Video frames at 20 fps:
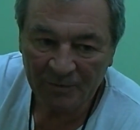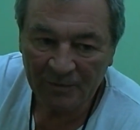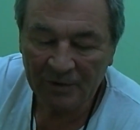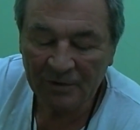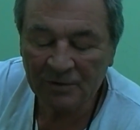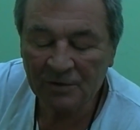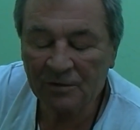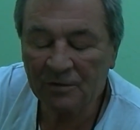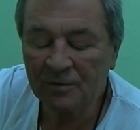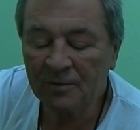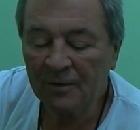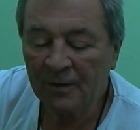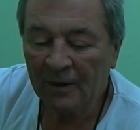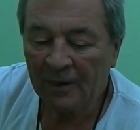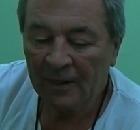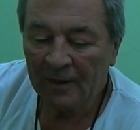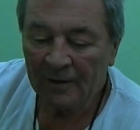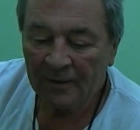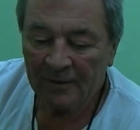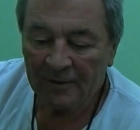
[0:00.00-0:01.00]
So
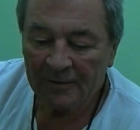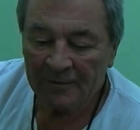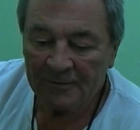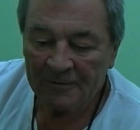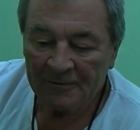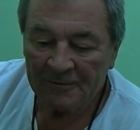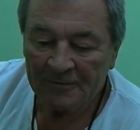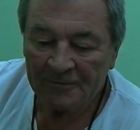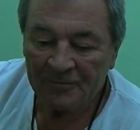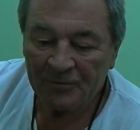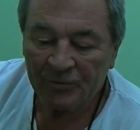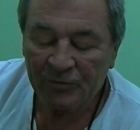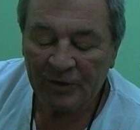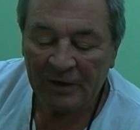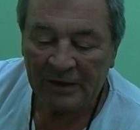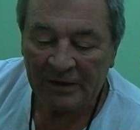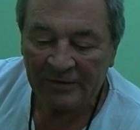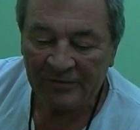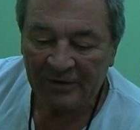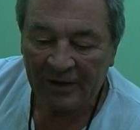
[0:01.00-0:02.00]
the
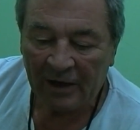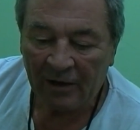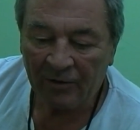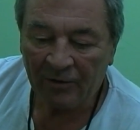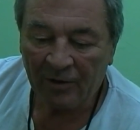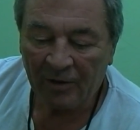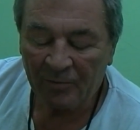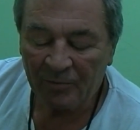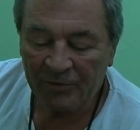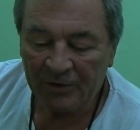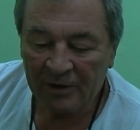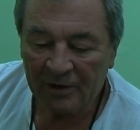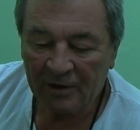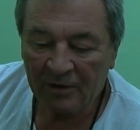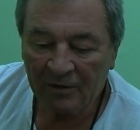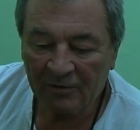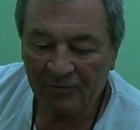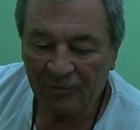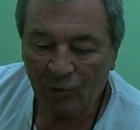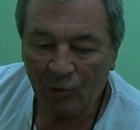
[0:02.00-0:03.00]
thing is now I'm
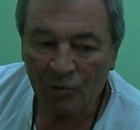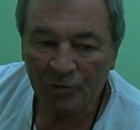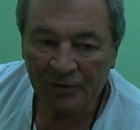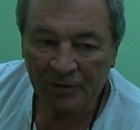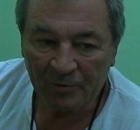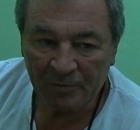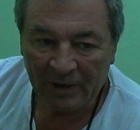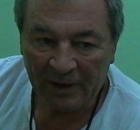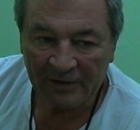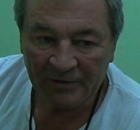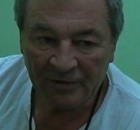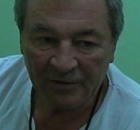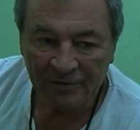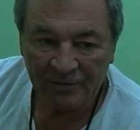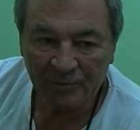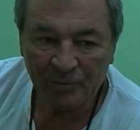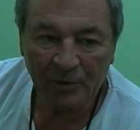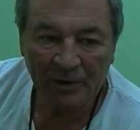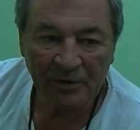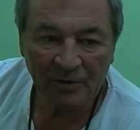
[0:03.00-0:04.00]
thinking of altered matter,
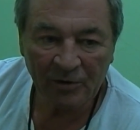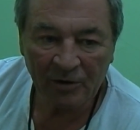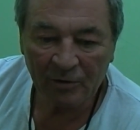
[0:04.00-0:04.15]
space.